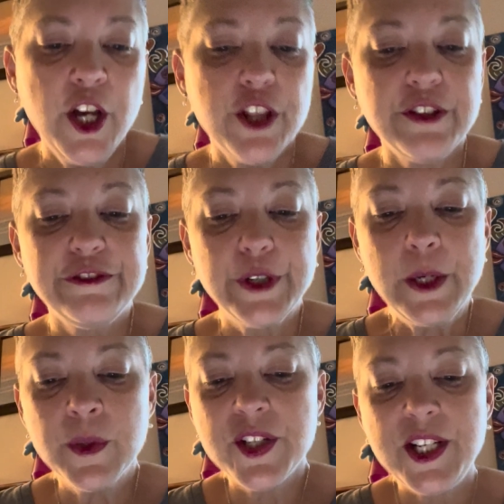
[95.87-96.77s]
The
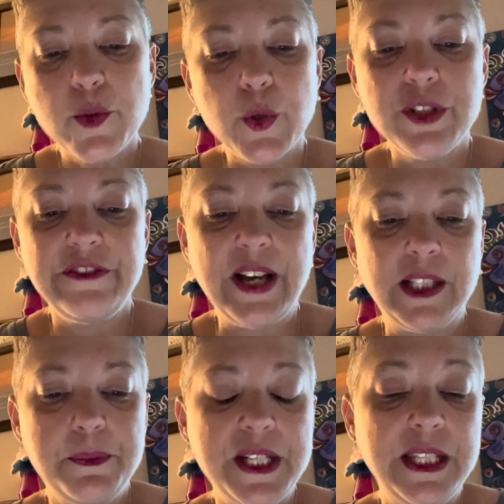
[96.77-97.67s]
frequencies were
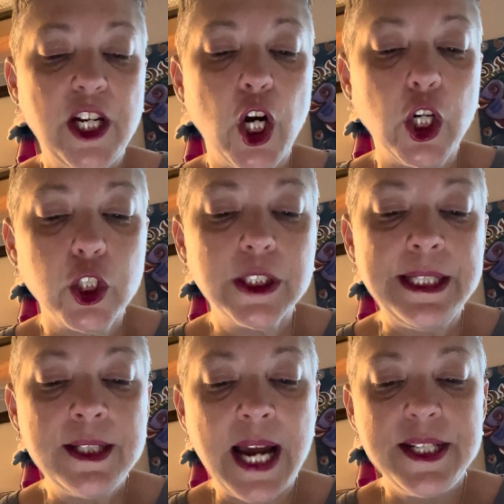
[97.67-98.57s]
developed in the early
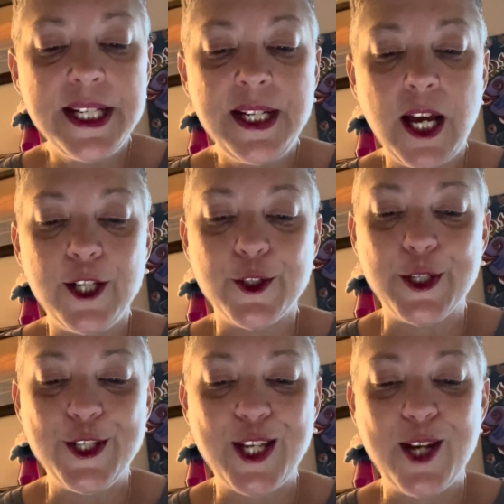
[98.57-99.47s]

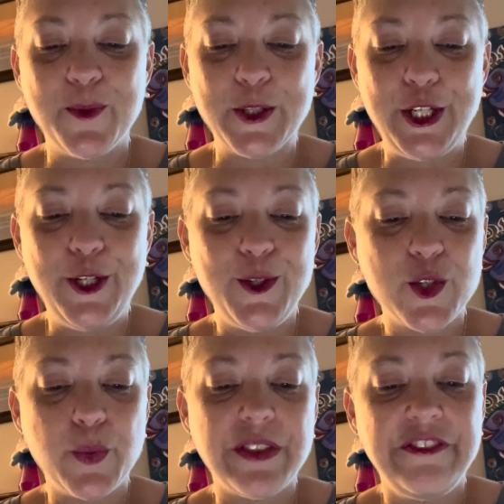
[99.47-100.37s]
1900s and were
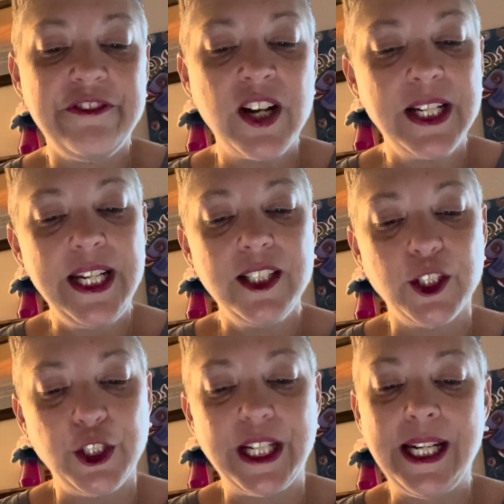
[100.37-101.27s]
used with
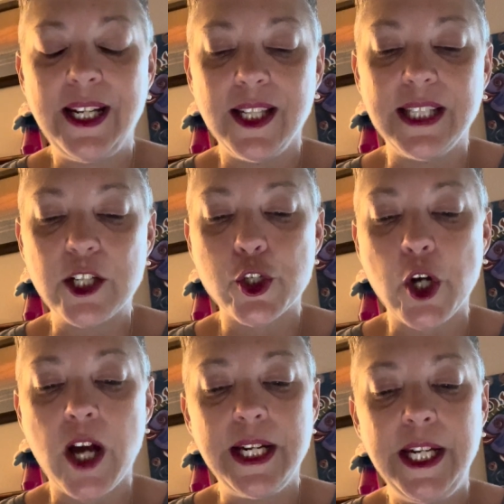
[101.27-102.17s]
funky-looking
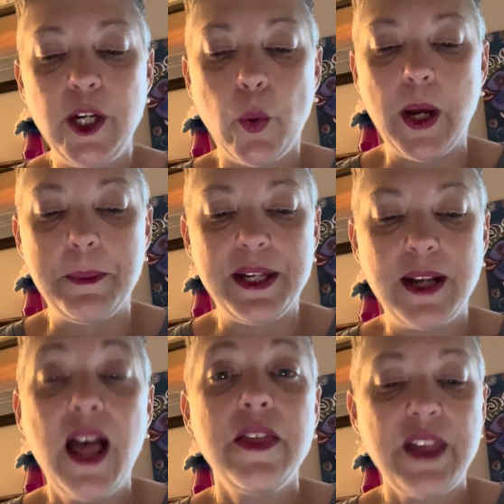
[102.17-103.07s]
electronic equipment
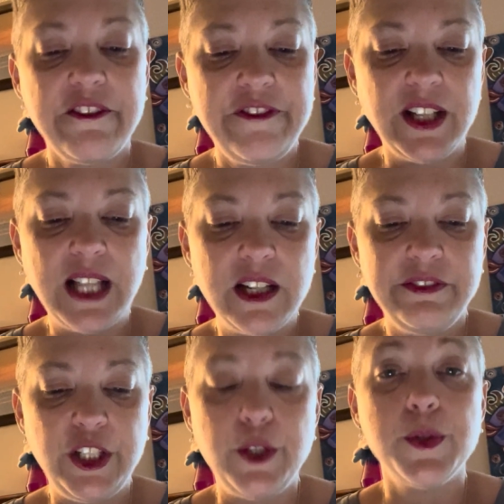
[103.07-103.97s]
that fell out of
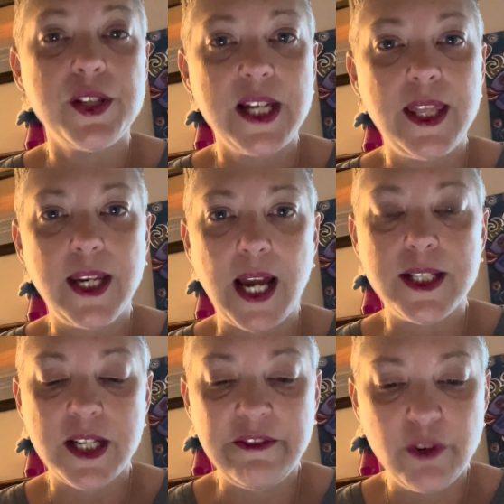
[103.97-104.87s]
use in the
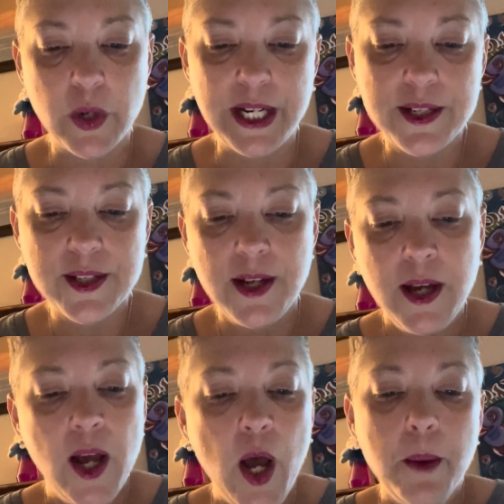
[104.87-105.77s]
1940s.
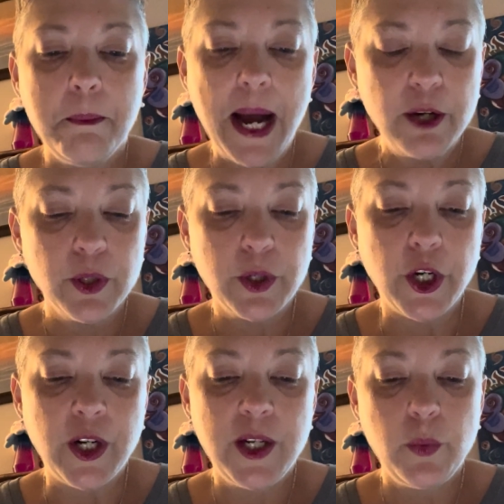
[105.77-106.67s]

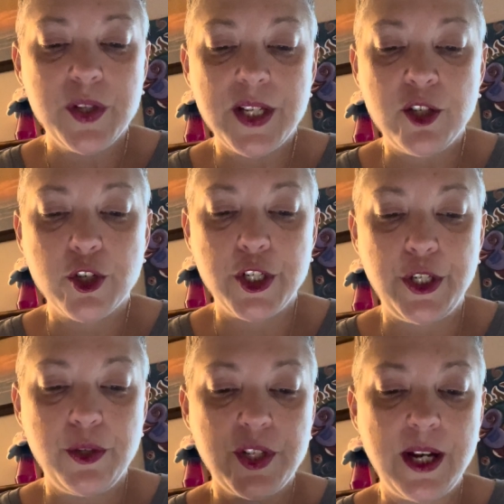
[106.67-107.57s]
Microcurrent was
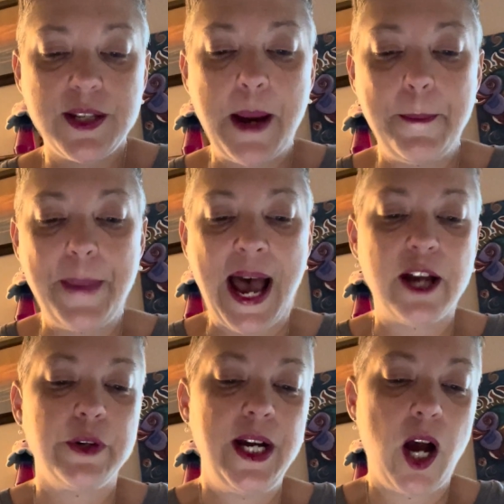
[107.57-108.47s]
introduced as a
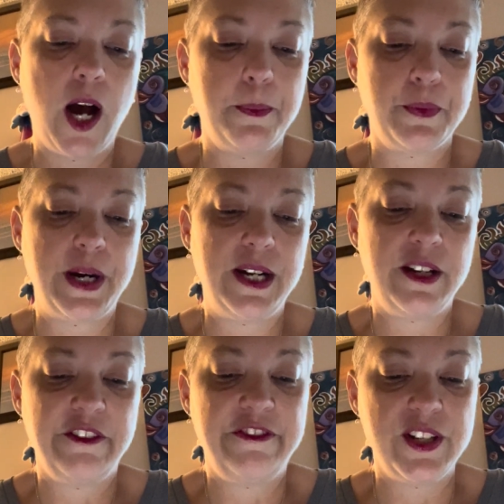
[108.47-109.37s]

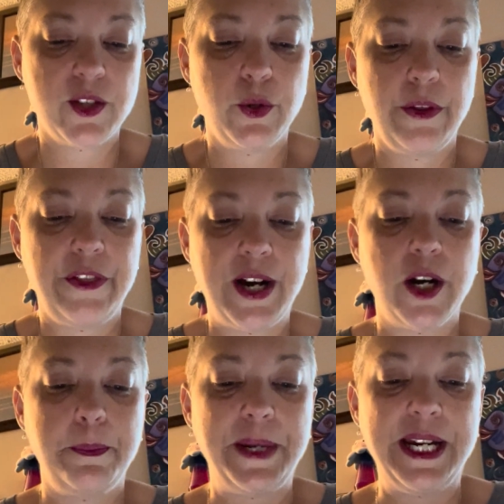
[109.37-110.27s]
battery-operated physical
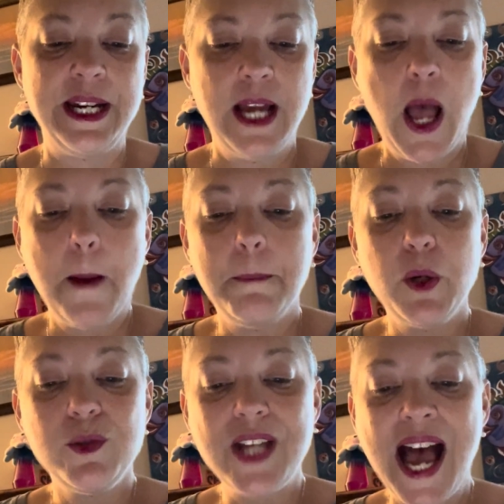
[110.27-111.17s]
therapy
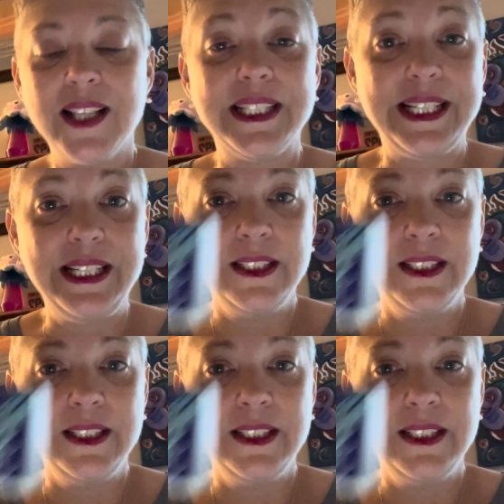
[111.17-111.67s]
modality,